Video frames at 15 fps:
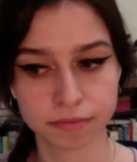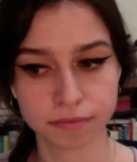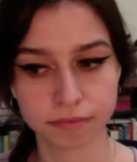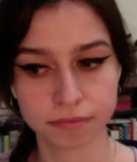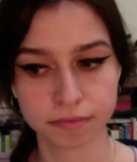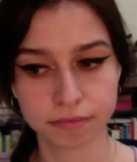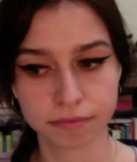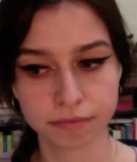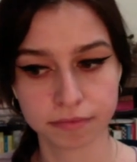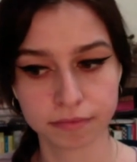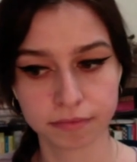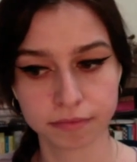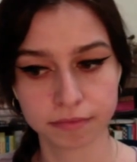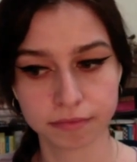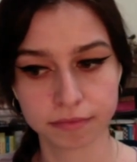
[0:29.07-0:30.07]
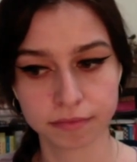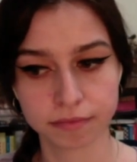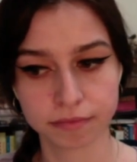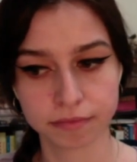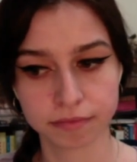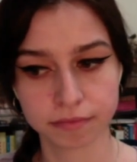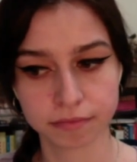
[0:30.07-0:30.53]

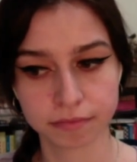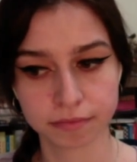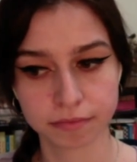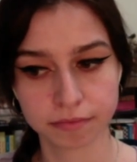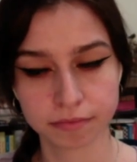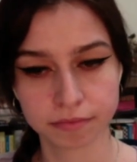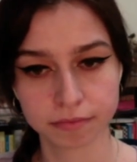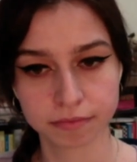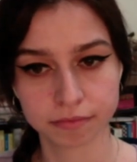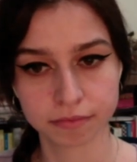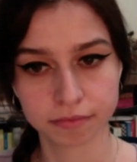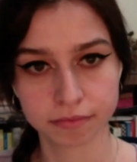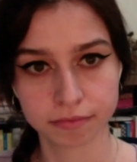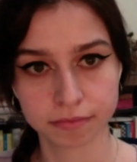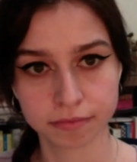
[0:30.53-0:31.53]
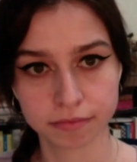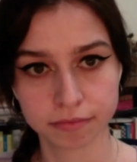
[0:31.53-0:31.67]
(not speaking)